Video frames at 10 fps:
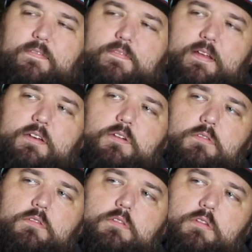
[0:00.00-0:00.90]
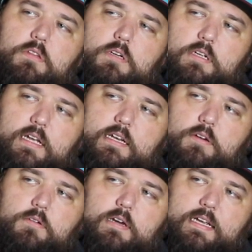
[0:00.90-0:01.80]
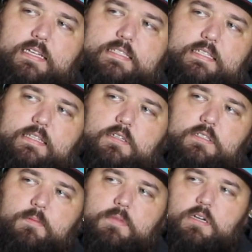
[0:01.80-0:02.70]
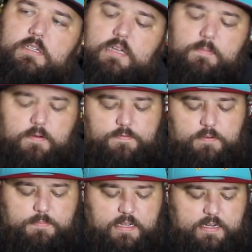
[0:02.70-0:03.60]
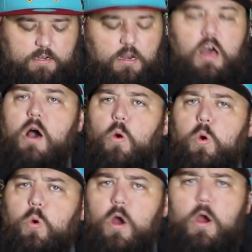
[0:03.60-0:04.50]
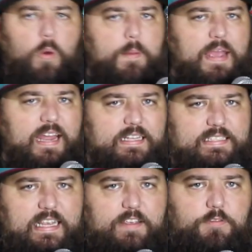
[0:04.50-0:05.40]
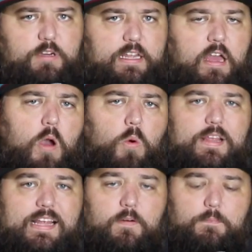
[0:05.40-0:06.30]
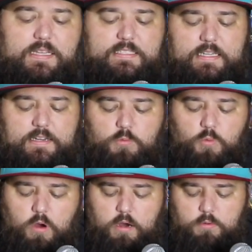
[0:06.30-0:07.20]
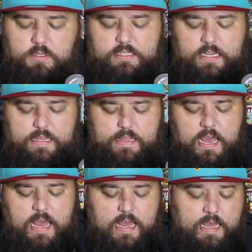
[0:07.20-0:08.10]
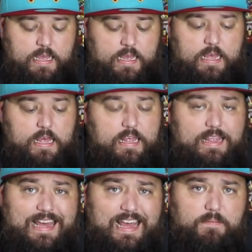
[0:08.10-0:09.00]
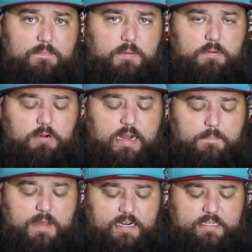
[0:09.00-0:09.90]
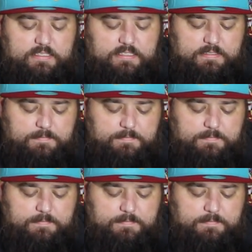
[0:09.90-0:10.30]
I don't look, I know I can see there's something on top. I'll flip that down. Whew, we made it safely without me seeing what was in that bubble wrap package.